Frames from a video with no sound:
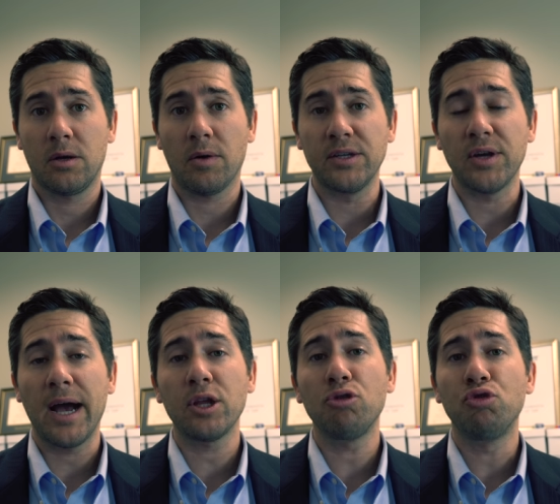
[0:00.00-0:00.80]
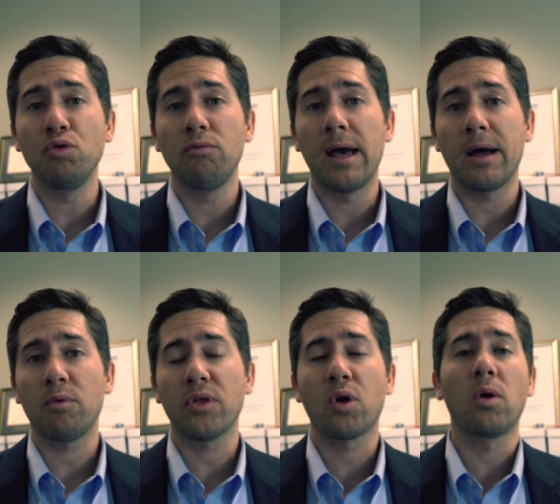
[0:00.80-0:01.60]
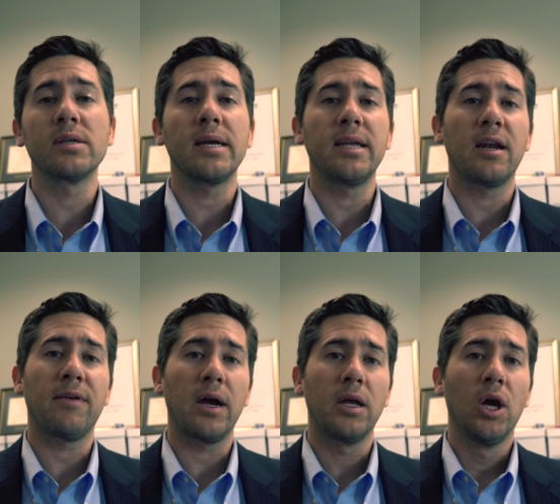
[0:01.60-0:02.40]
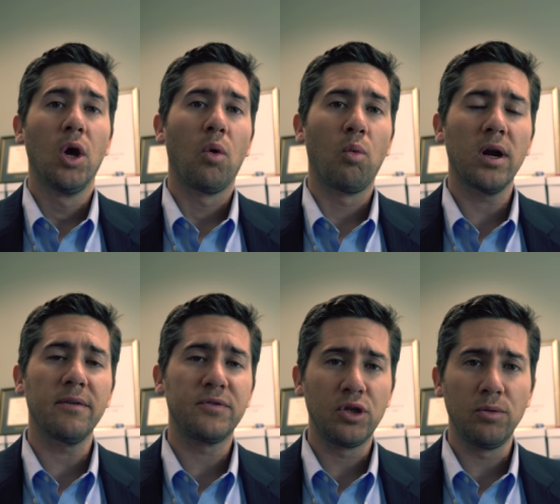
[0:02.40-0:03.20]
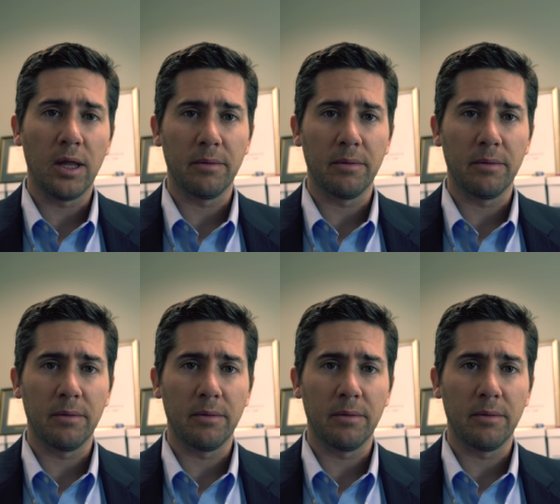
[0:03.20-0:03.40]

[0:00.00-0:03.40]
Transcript: Okay, so how do you do that? Well, the court has identified one of two